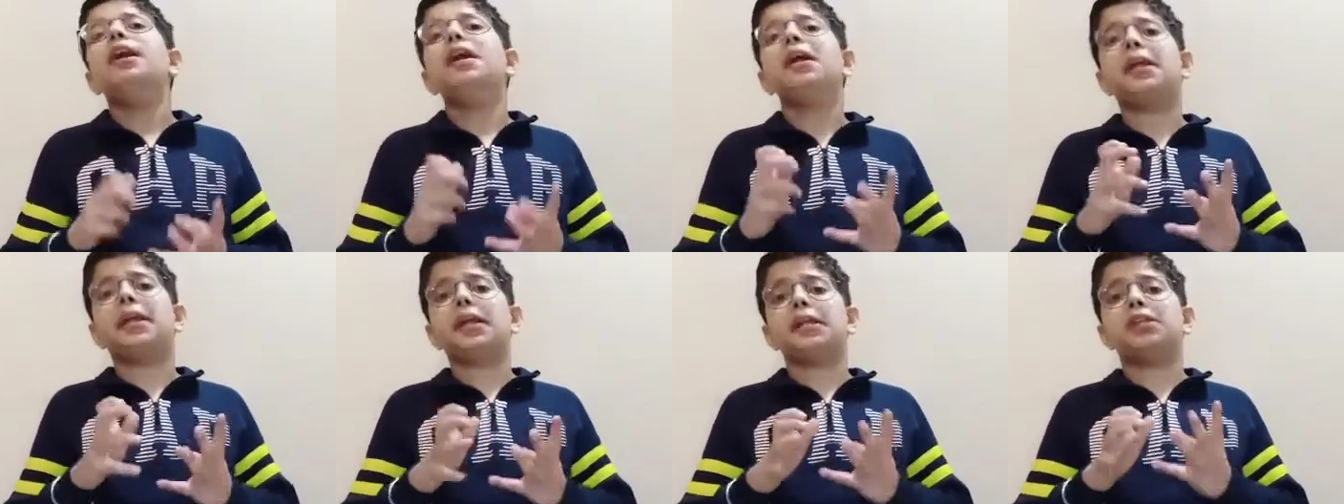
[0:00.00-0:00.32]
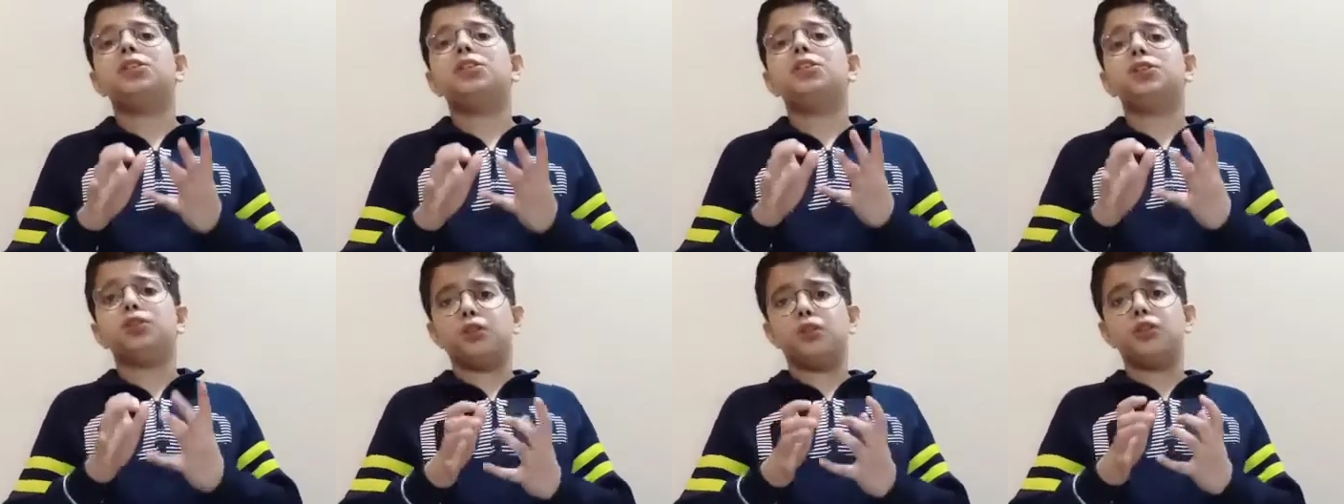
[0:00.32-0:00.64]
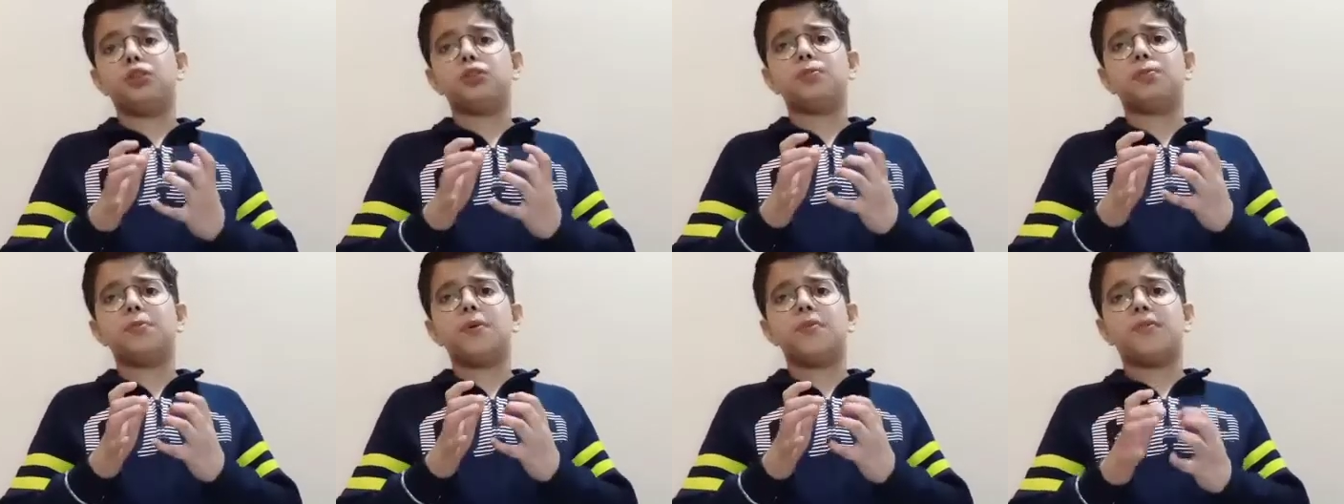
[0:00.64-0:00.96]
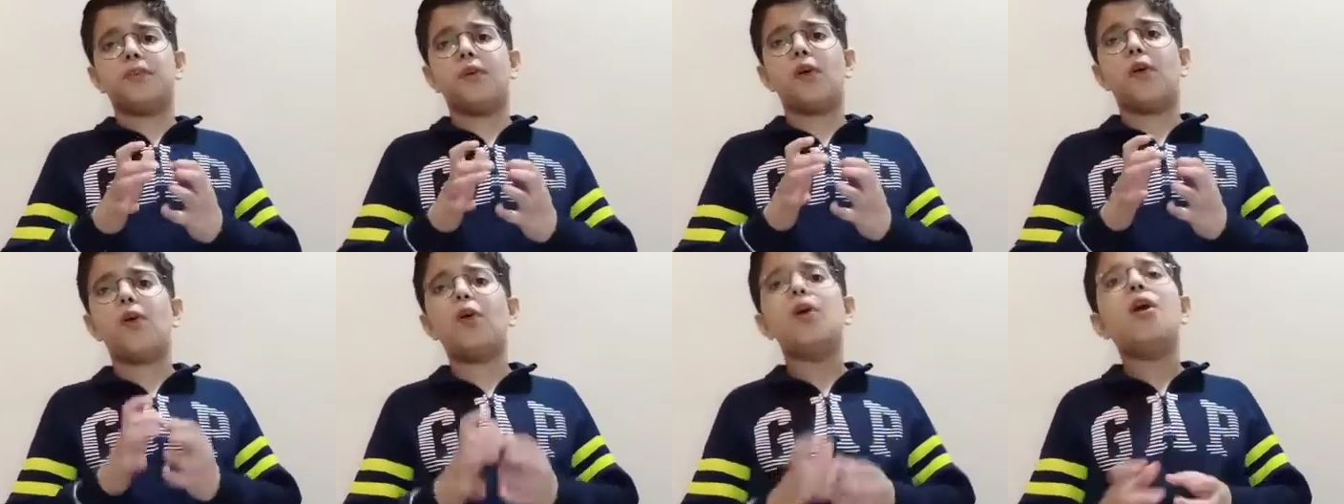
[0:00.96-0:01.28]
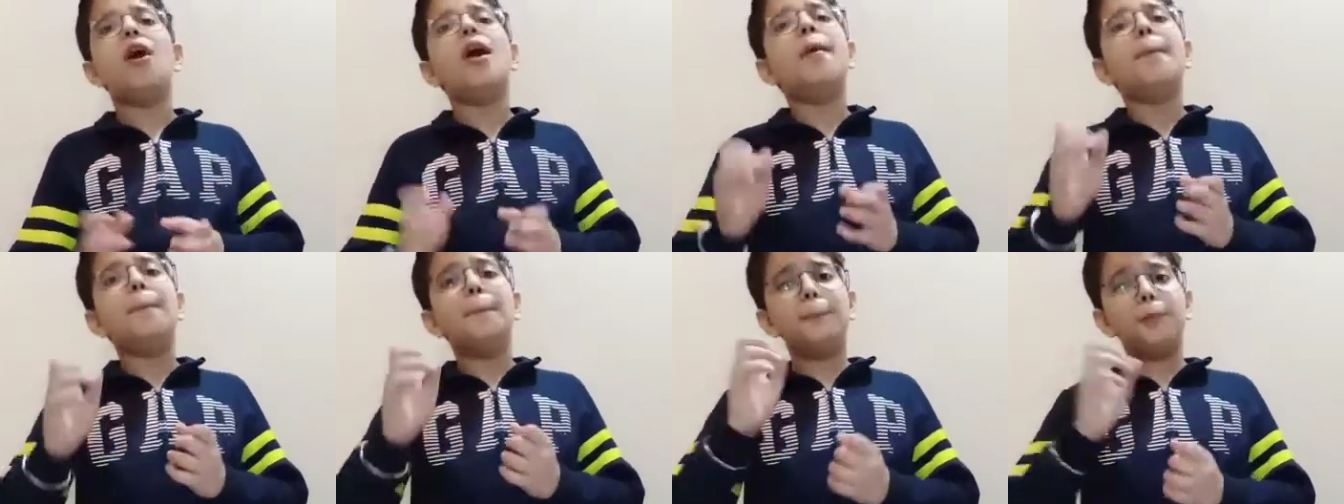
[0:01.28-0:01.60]
It is used before
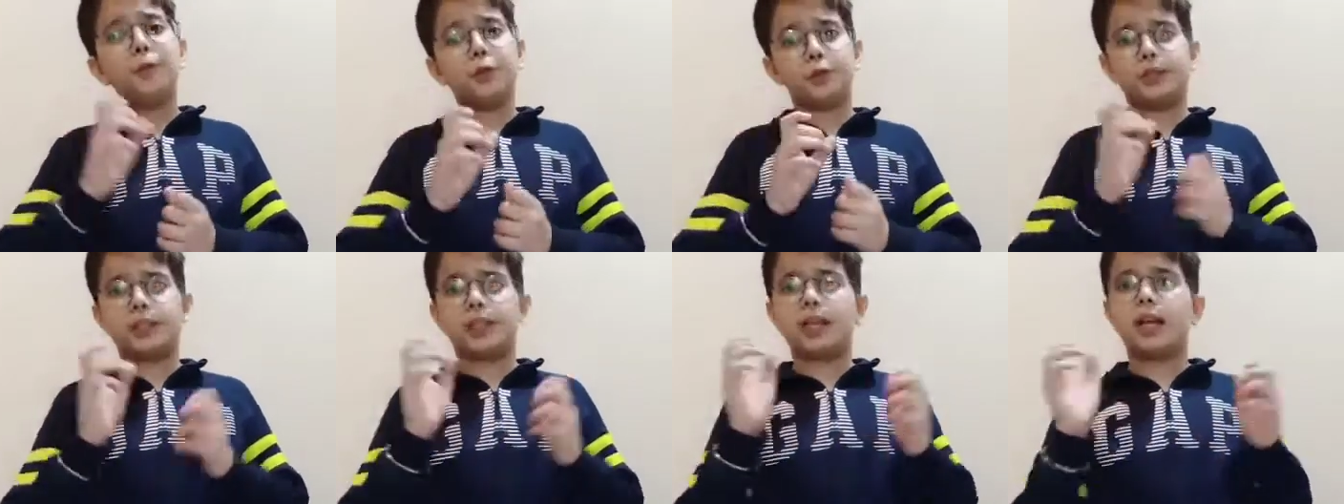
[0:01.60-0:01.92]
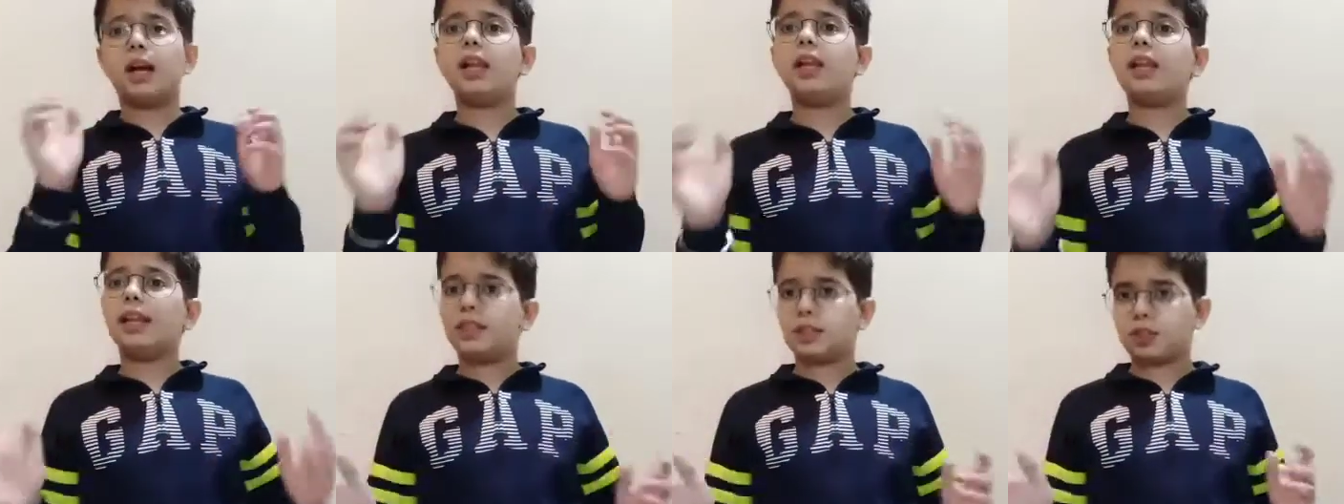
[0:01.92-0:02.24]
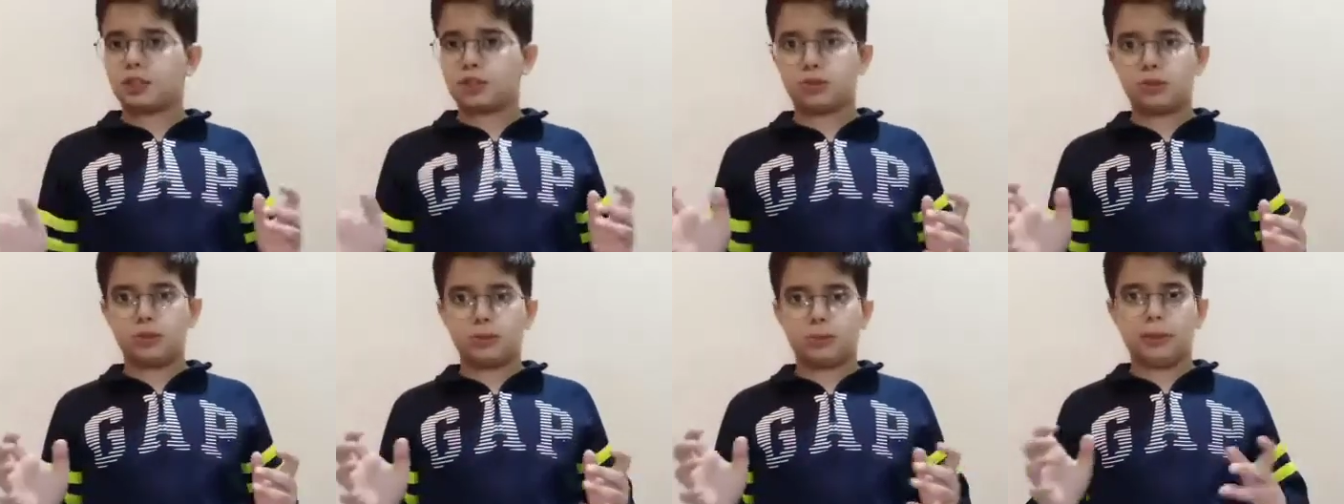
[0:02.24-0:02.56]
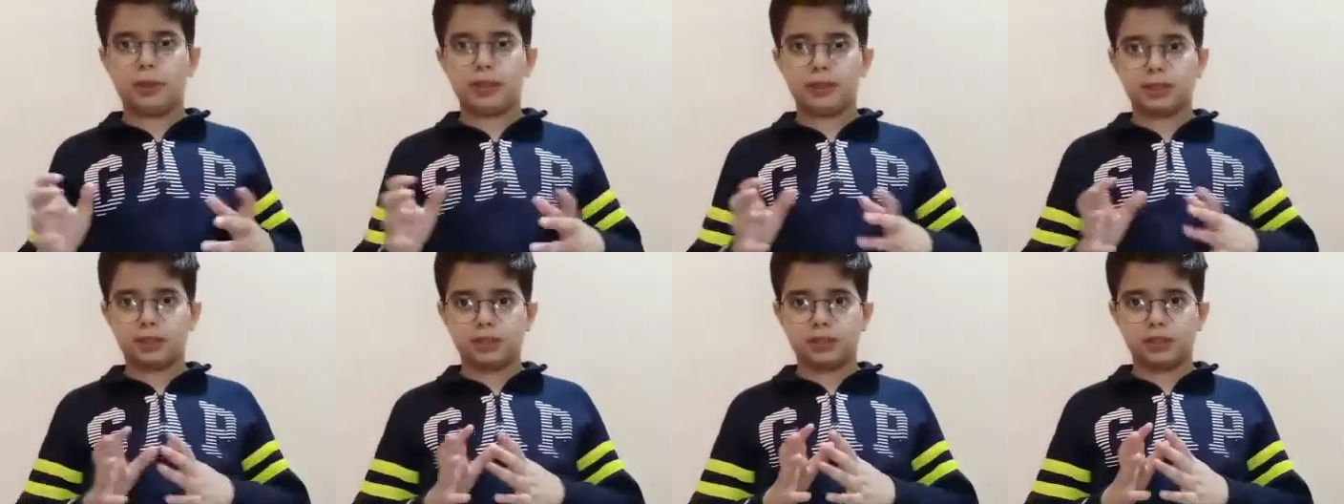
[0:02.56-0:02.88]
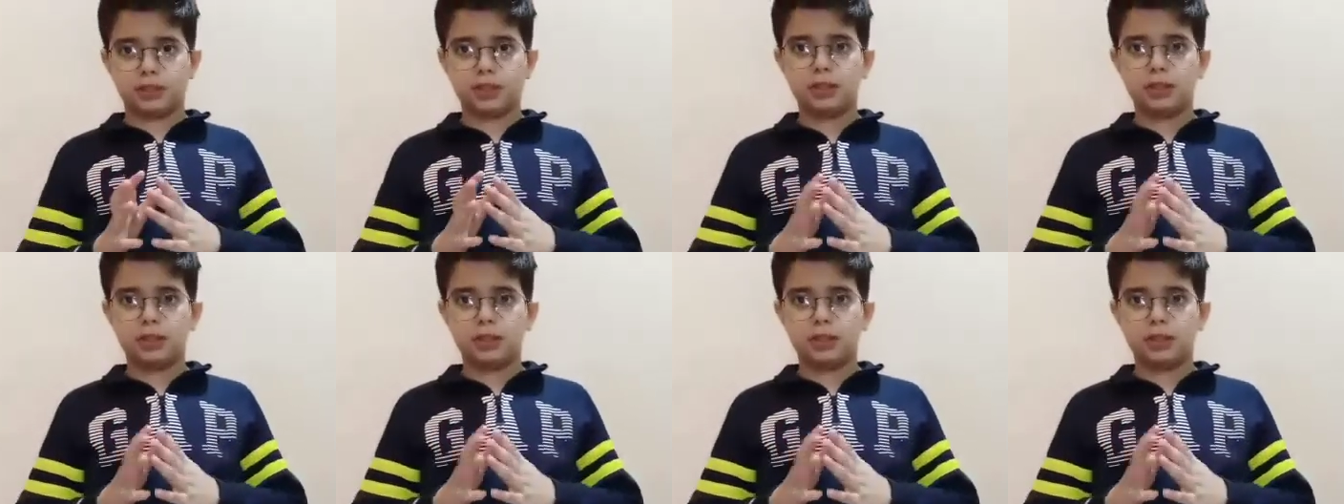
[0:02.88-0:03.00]
musical instrument,